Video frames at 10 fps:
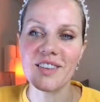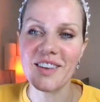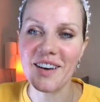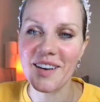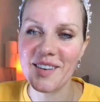
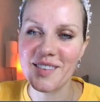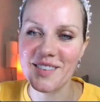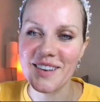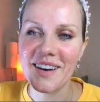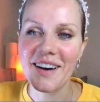
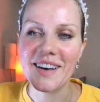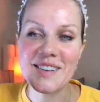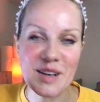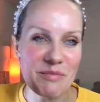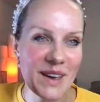Yes, it's
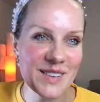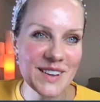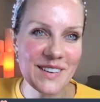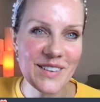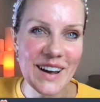
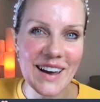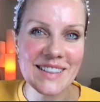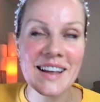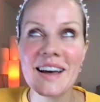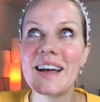amazing,
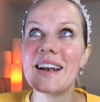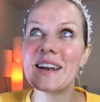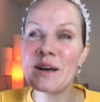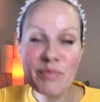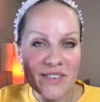right?
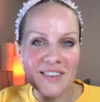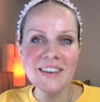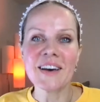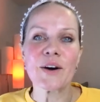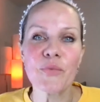Lips,
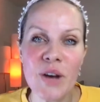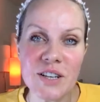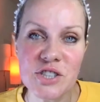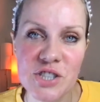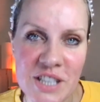we're
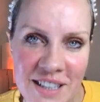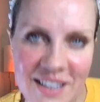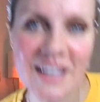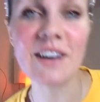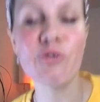
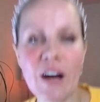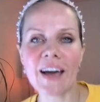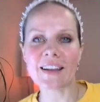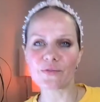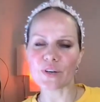cheating,
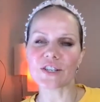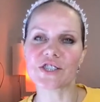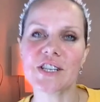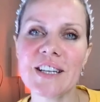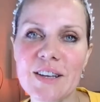right? We're
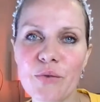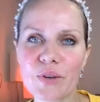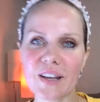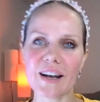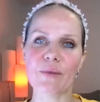cheating
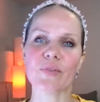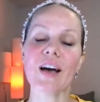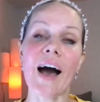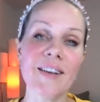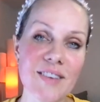with the lips.
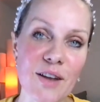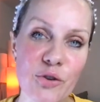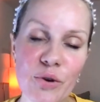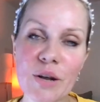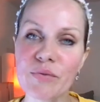Guys can
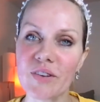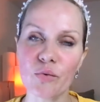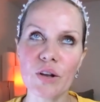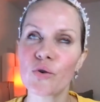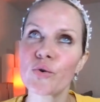do lips as
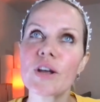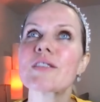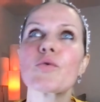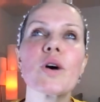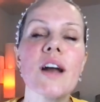well. Who
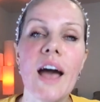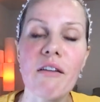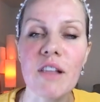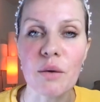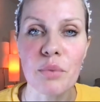doesn't want to have
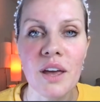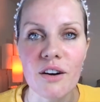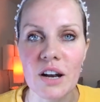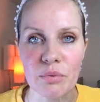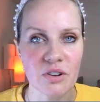like bigger
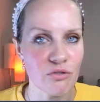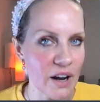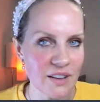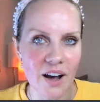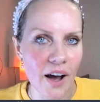lips,
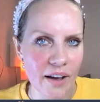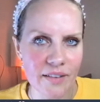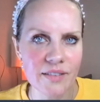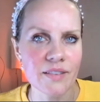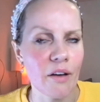right?
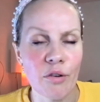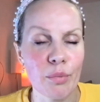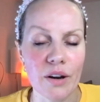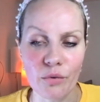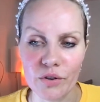Guys,
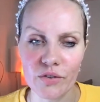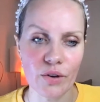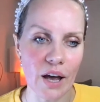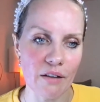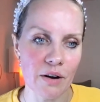everybody wants
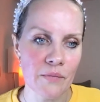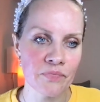to have.